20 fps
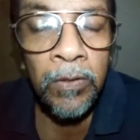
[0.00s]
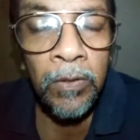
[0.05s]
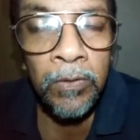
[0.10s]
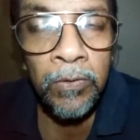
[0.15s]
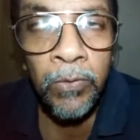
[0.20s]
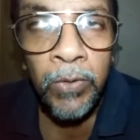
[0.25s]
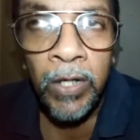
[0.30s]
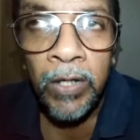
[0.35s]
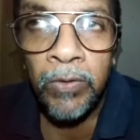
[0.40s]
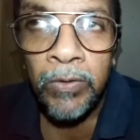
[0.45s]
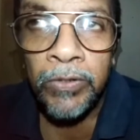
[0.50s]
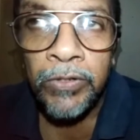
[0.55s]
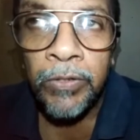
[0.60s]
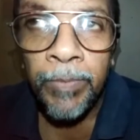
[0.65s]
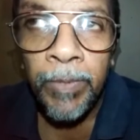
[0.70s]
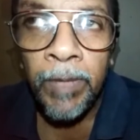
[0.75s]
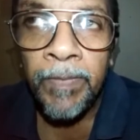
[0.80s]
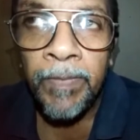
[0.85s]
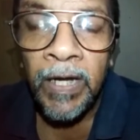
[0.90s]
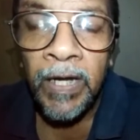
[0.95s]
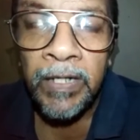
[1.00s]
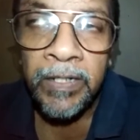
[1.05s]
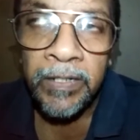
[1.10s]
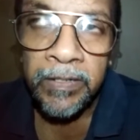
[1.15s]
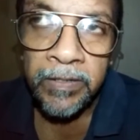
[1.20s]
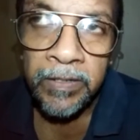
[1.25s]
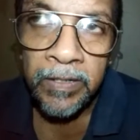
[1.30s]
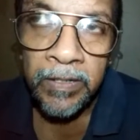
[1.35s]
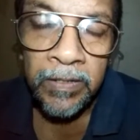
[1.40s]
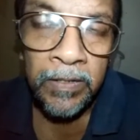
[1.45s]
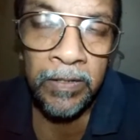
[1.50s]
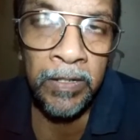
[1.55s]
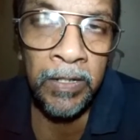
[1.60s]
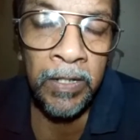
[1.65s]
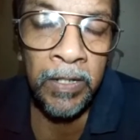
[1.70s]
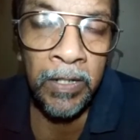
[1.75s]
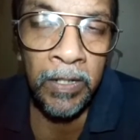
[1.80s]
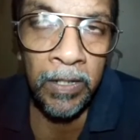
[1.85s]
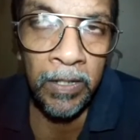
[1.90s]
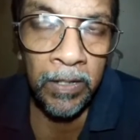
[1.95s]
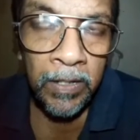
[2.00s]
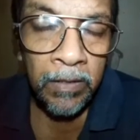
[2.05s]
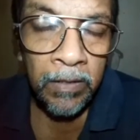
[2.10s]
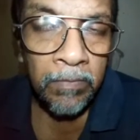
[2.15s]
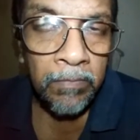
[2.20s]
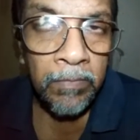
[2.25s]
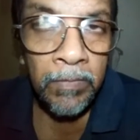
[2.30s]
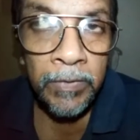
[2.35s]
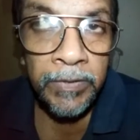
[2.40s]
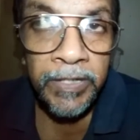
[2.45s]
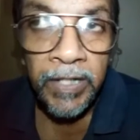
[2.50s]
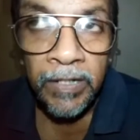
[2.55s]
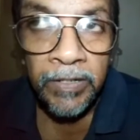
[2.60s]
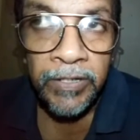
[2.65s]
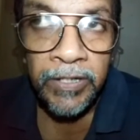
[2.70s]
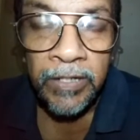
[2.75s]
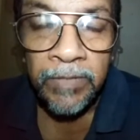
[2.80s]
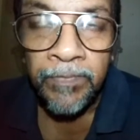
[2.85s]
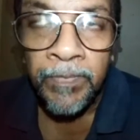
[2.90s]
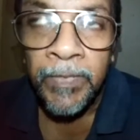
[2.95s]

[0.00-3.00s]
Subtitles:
Nugegoda supermarket junction.